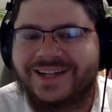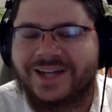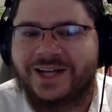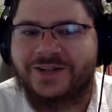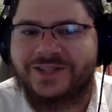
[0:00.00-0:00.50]

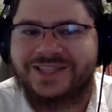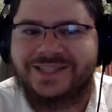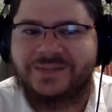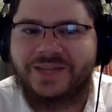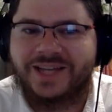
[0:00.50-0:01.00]
curious to
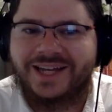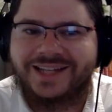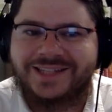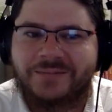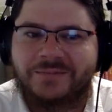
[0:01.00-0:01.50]
see where that
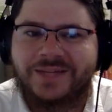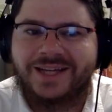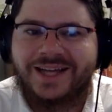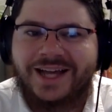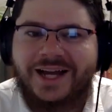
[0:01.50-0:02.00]
ends up.
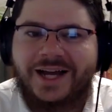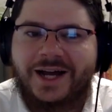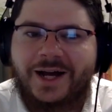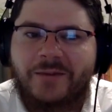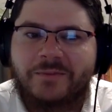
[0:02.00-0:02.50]

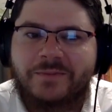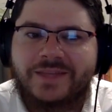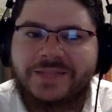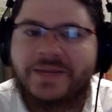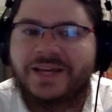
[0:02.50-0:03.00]

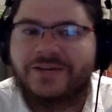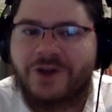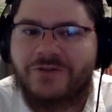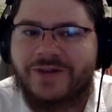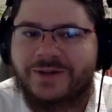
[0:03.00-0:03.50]
Speaking of
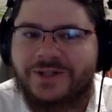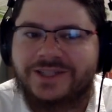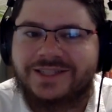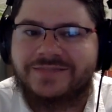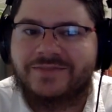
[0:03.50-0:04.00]

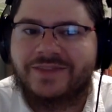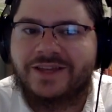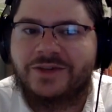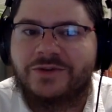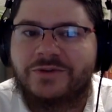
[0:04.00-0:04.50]
co-founders,
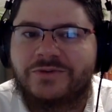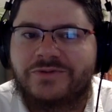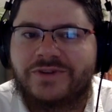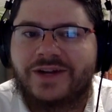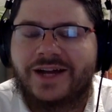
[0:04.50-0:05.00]

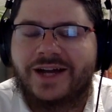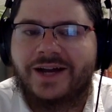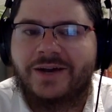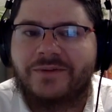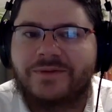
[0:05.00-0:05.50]
you've
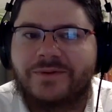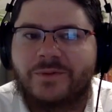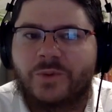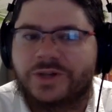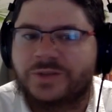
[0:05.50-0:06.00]

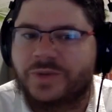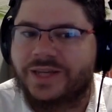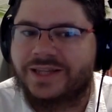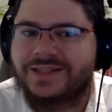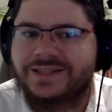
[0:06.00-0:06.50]
worked
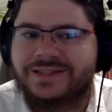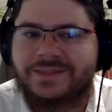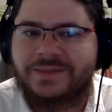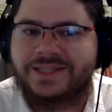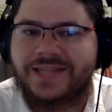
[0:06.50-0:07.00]
with
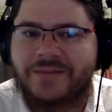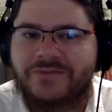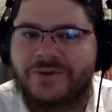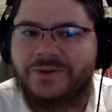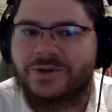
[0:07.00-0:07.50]
some of the same
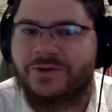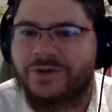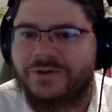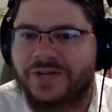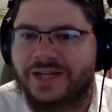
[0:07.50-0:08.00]
folks over and
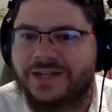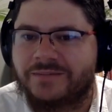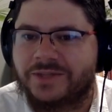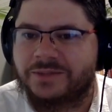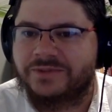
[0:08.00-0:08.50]
over again, multiple